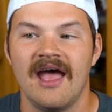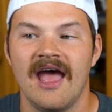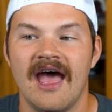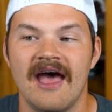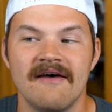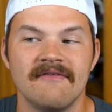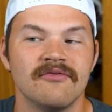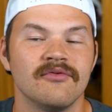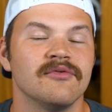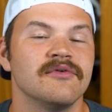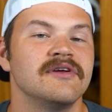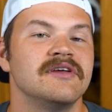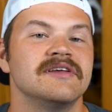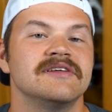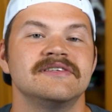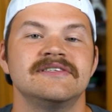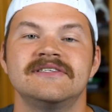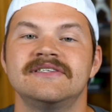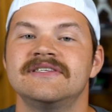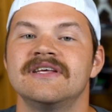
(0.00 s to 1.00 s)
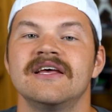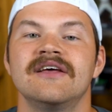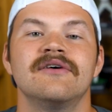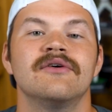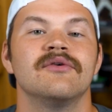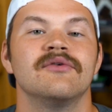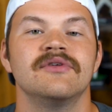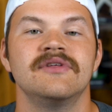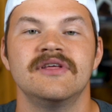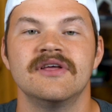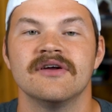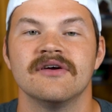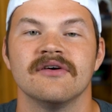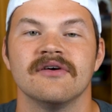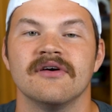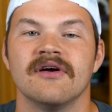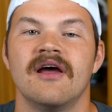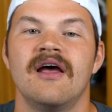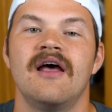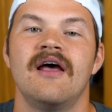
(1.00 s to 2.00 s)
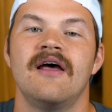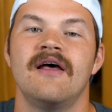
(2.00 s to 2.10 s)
Every single year,